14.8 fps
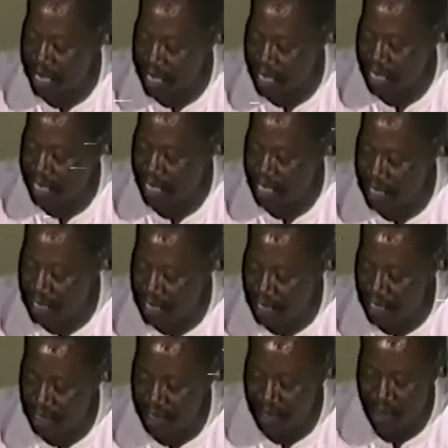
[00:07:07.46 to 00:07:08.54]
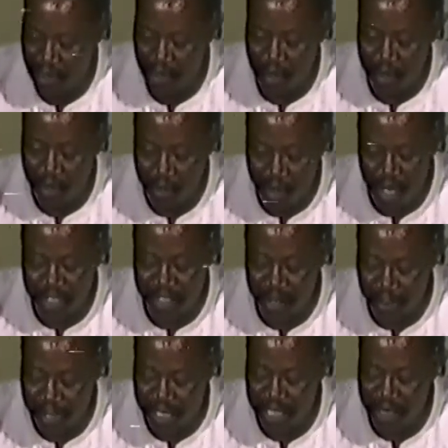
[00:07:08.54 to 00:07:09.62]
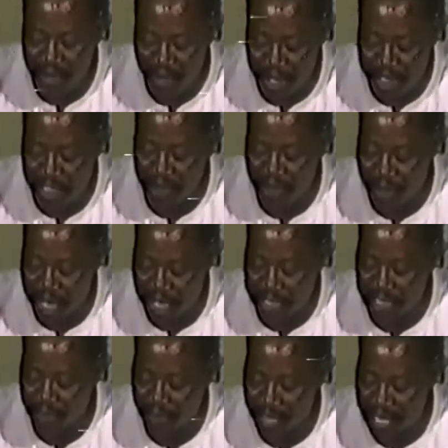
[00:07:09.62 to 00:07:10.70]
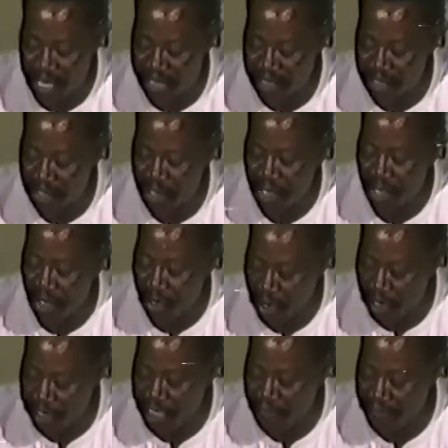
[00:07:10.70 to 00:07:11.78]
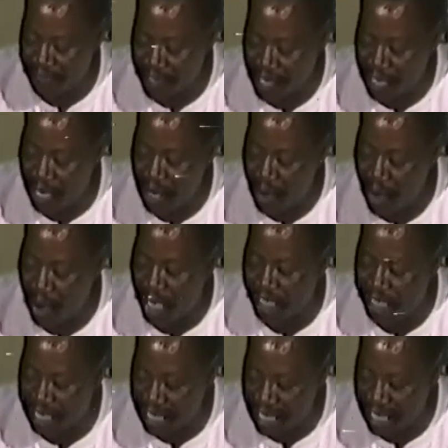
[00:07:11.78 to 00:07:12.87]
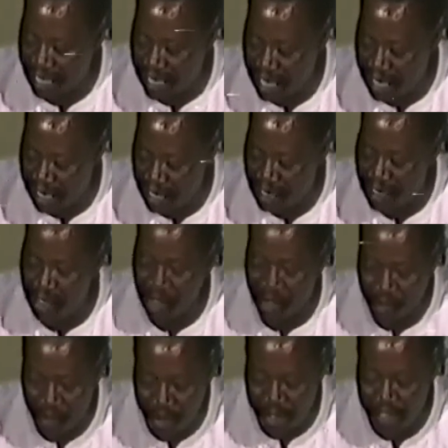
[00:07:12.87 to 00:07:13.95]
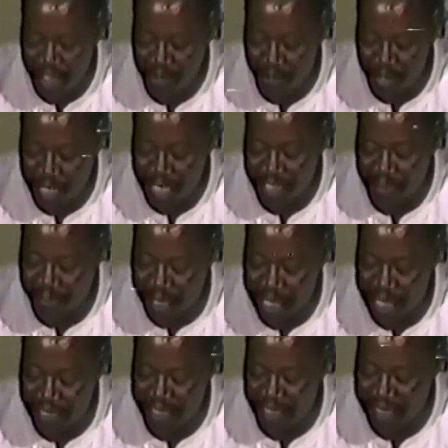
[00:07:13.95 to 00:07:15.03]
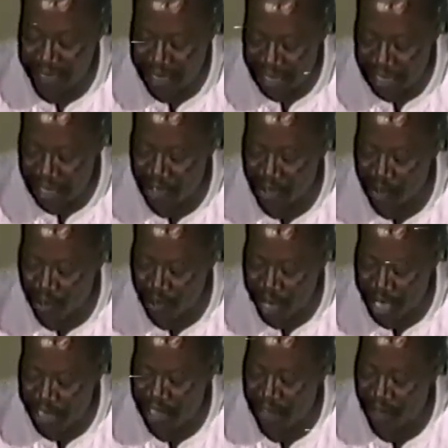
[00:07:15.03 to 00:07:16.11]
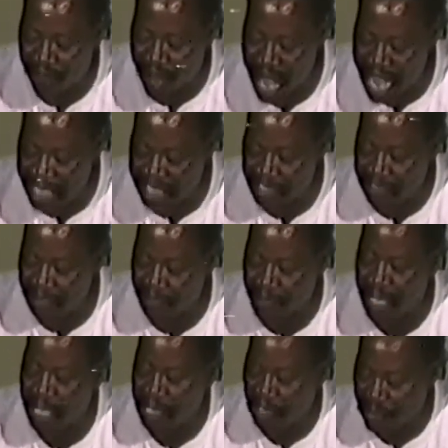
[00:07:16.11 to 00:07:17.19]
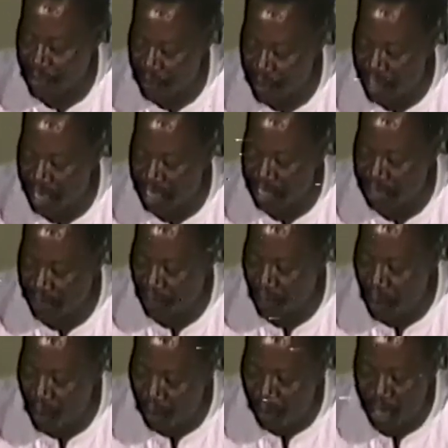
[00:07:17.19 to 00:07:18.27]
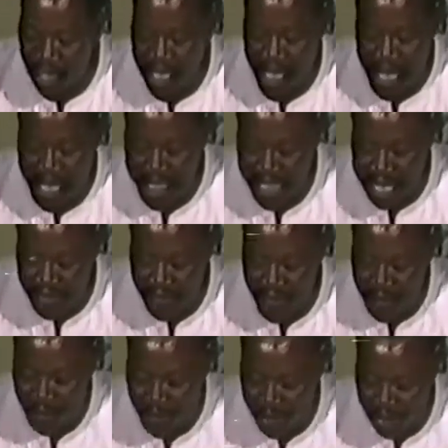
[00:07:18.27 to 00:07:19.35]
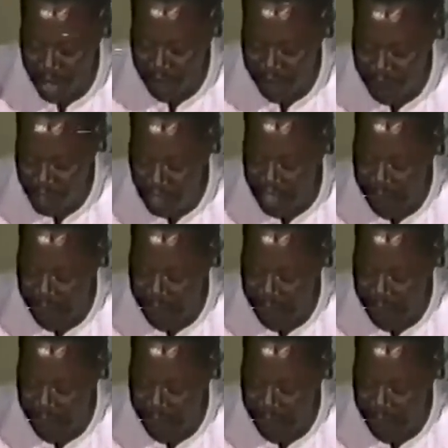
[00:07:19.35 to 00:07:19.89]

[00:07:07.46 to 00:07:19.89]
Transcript: kith and kin, nor somebody remotely connected with us lost a finger or a single hair, nor did we experience a single duration of hardship during the Civil War, and therefore could not feel the